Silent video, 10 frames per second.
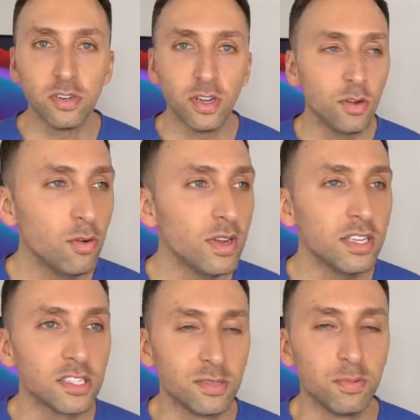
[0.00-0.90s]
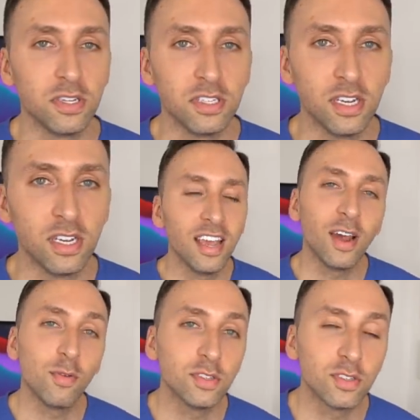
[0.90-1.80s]
doing? Who is this person? And
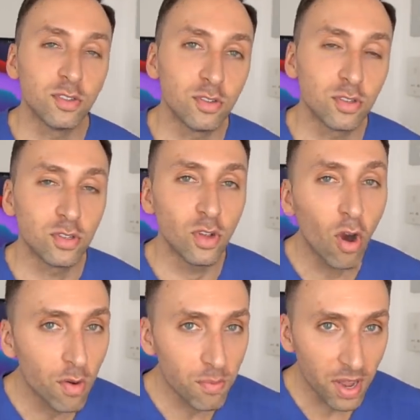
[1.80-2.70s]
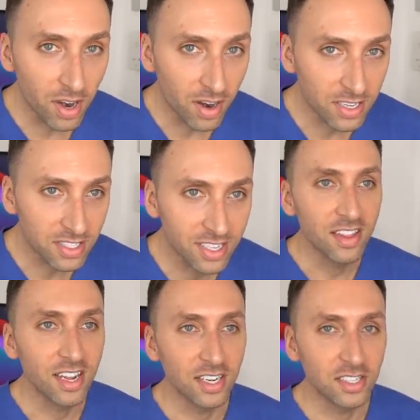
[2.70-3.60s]
I was so embarrassed
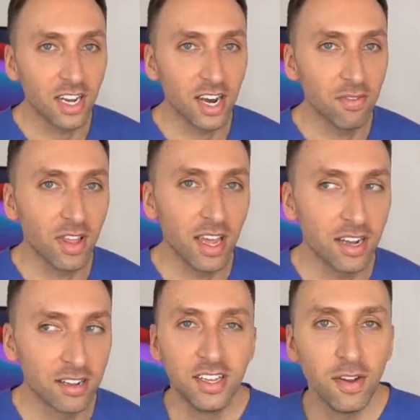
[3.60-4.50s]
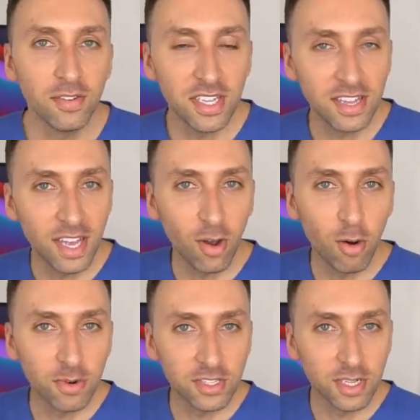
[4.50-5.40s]
that I just kind of like, you ever seen that
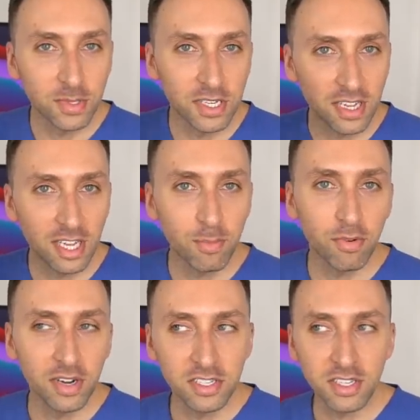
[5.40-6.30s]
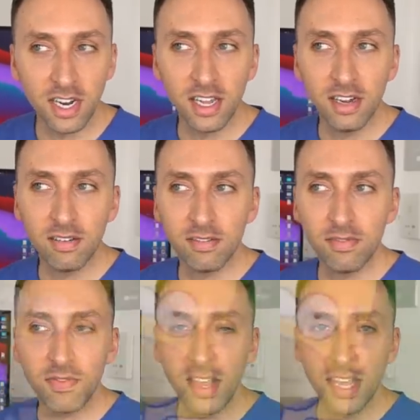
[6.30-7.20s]
Homer Simpson clip where he just kind of
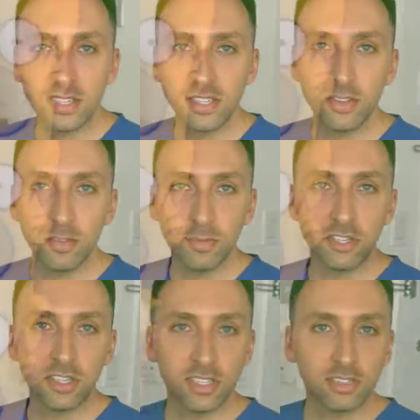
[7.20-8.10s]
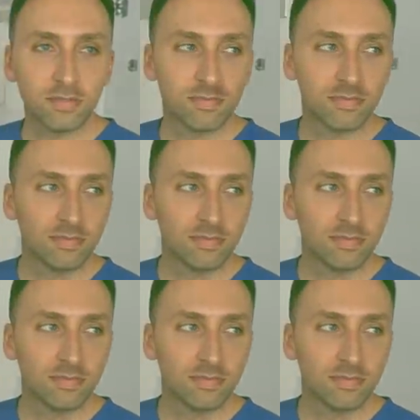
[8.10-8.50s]
like fades into the bushes?